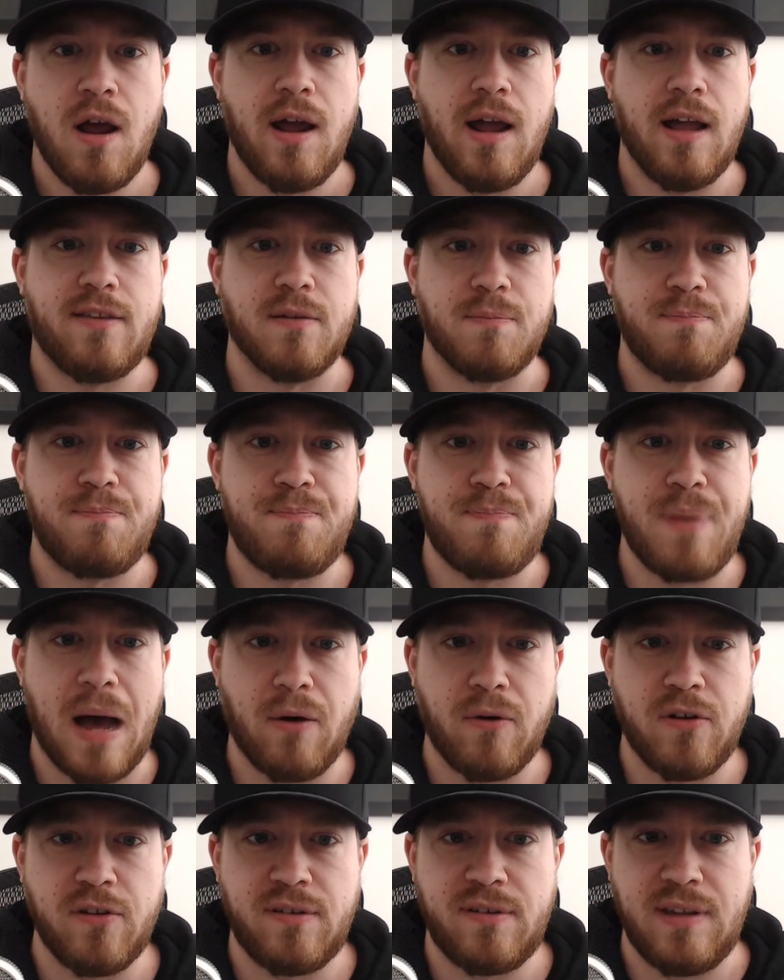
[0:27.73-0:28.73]
It's
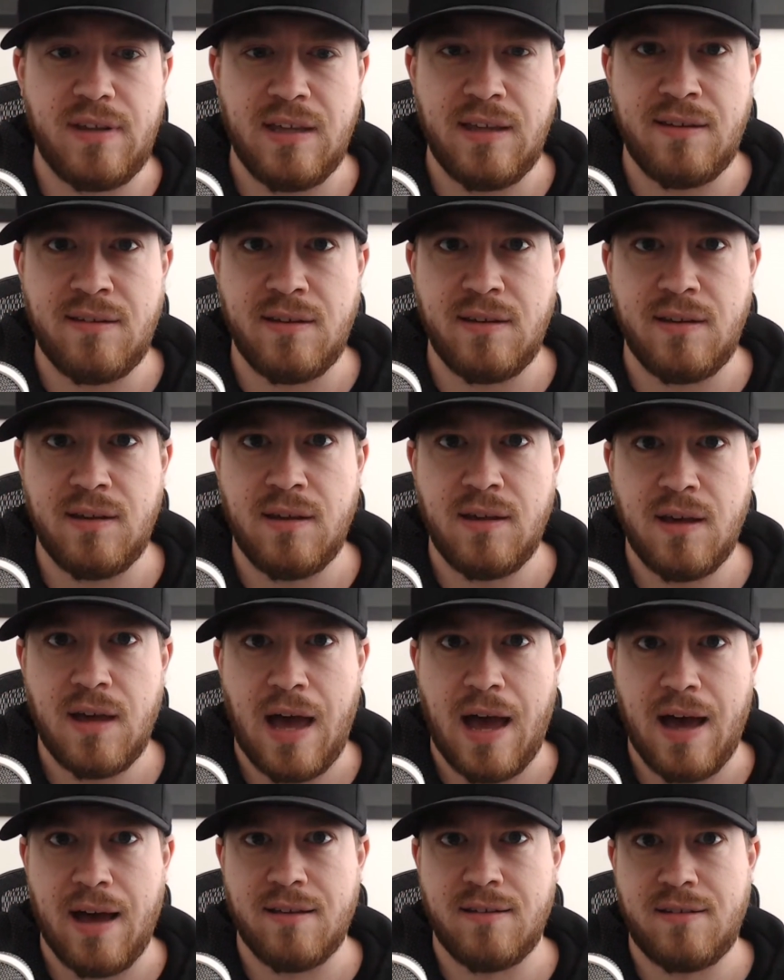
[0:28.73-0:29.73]
about as easy
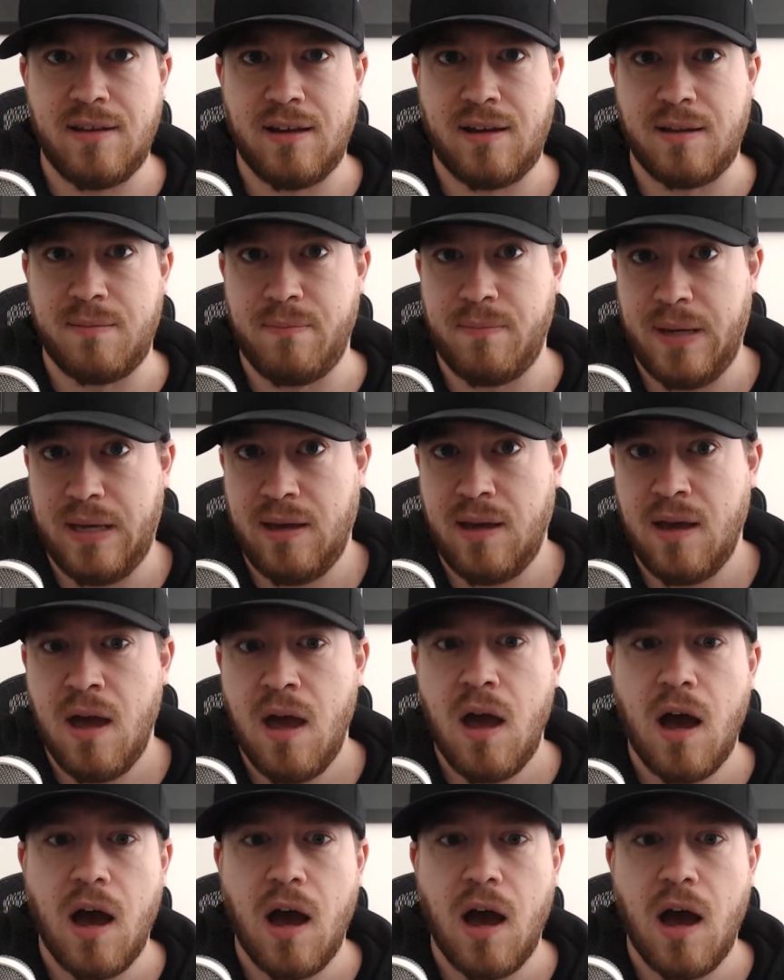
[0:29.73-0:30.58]
as it can be.